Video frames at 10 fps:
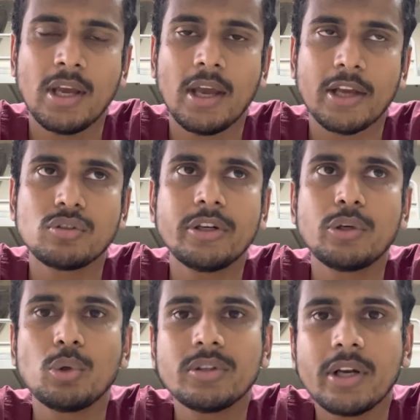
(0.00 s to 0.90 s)
Actually
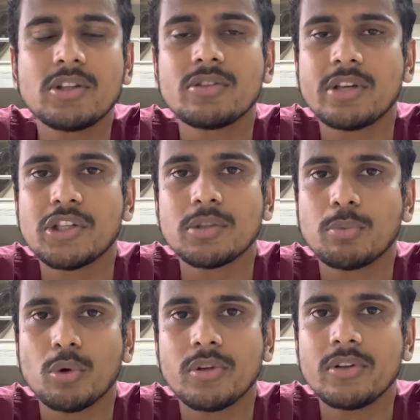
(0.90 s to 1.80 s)
during the registration
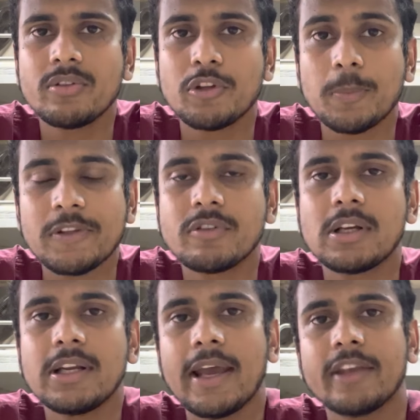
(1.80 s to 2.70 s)
process they
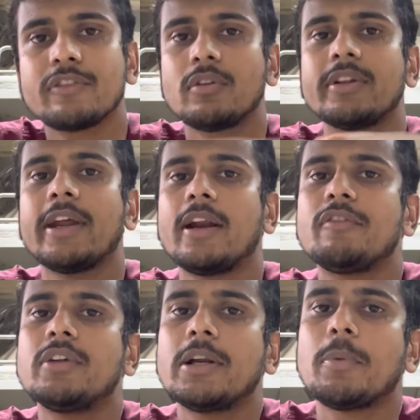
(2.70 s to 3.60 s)
specifically ask for the head
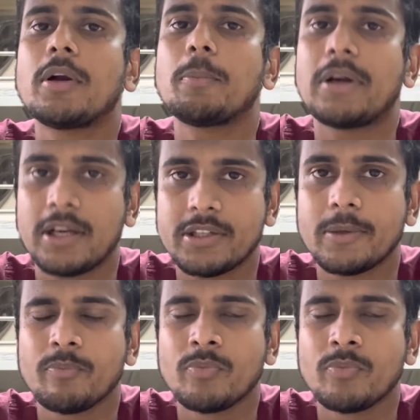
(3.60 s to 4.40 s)
of the department letter.